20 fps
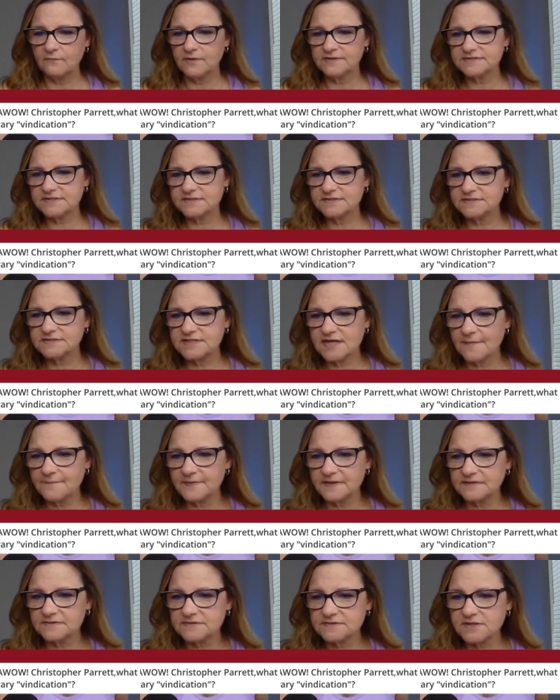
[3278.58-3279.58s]
Was a
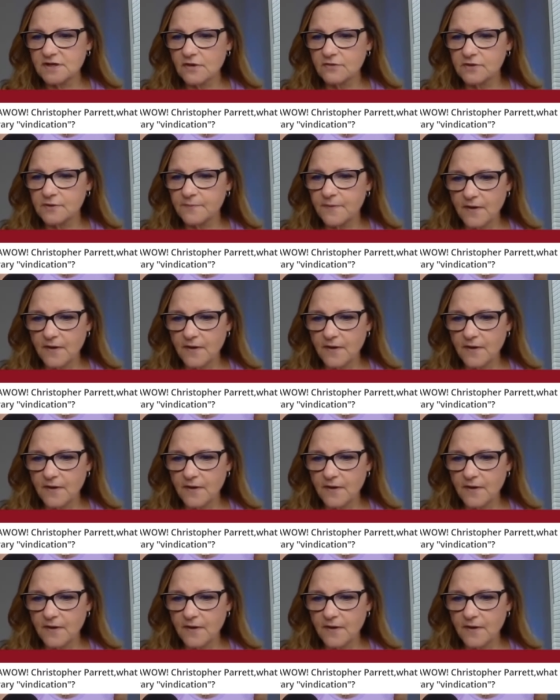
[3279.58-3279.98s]
stepping stone